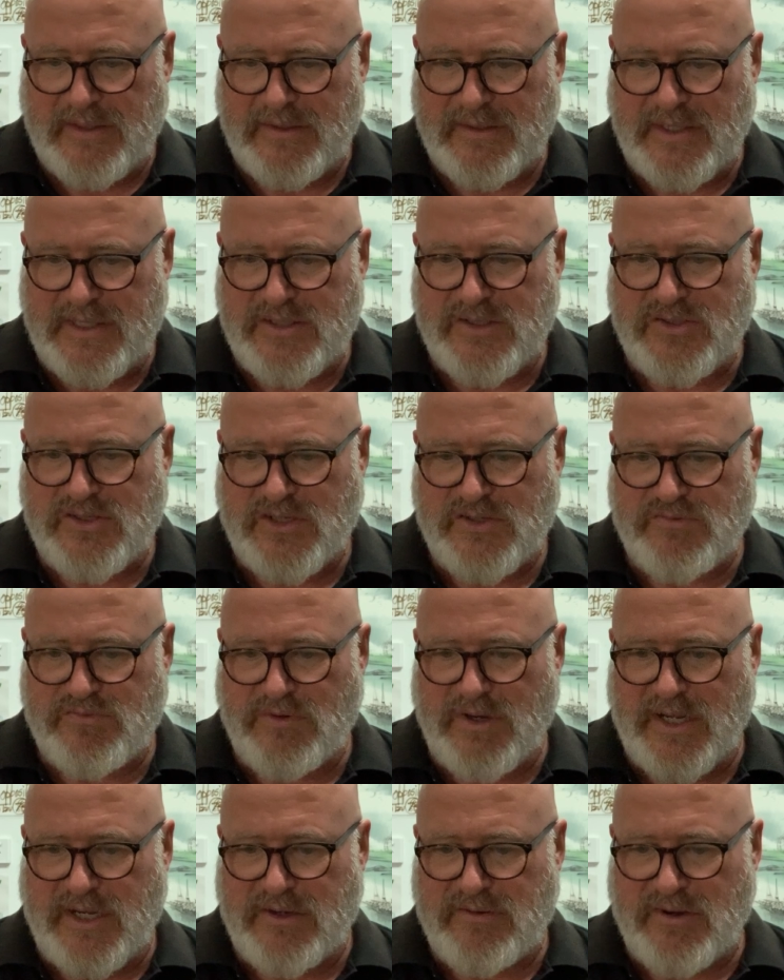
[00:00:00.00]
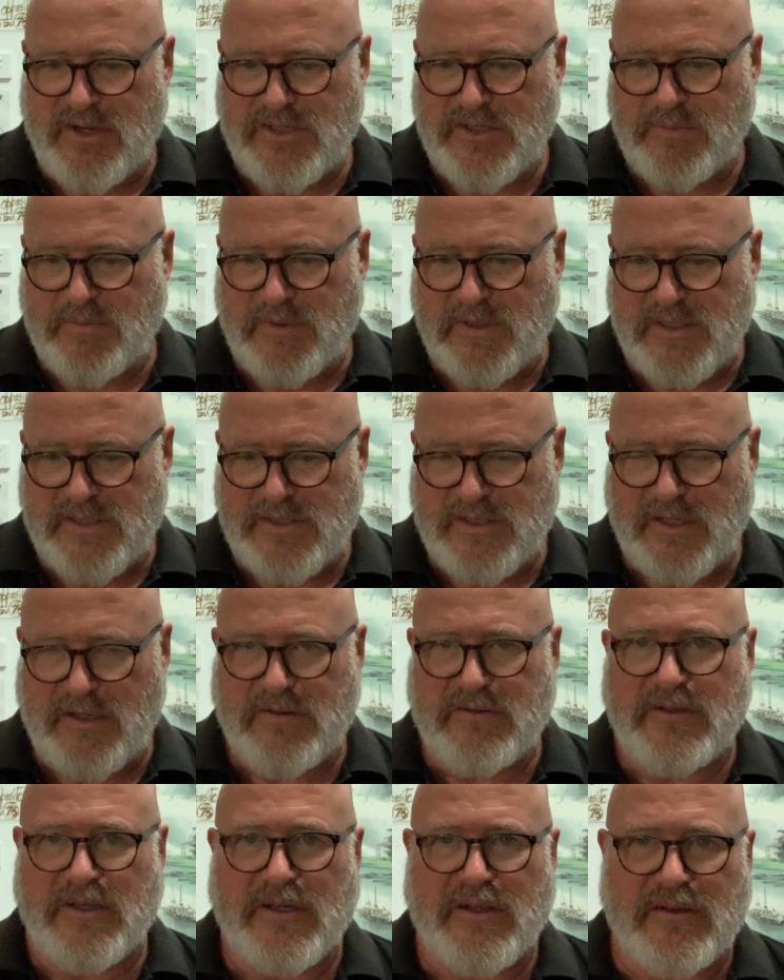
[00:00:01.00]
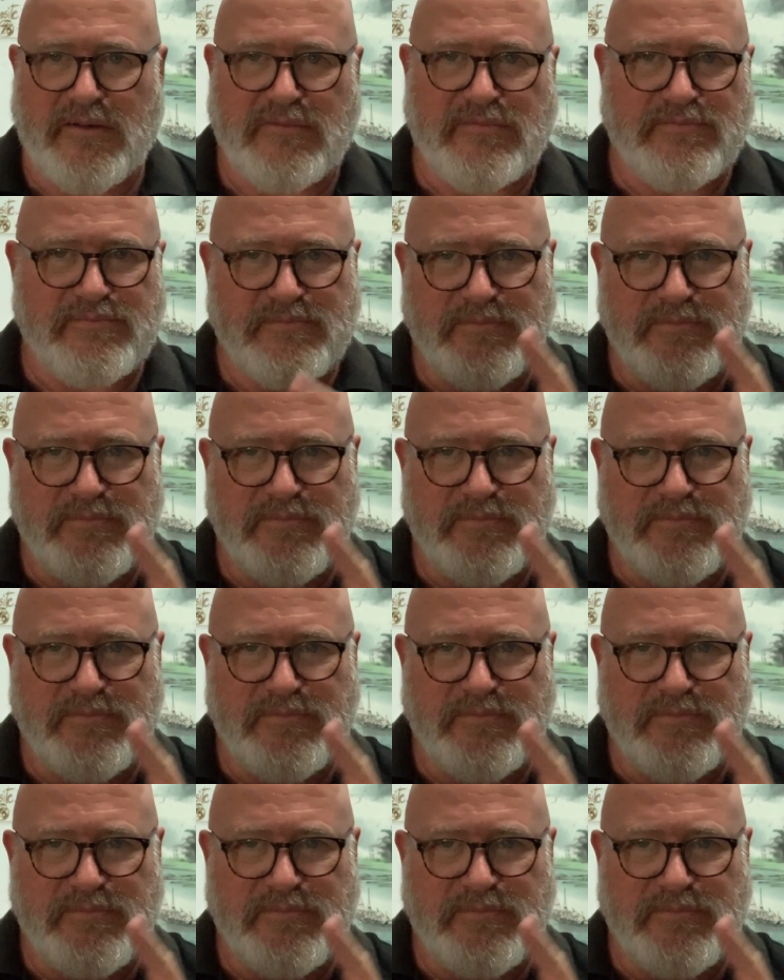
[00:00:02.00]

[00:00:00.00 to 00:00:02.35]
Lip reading: These are just ready recipes. So, you know,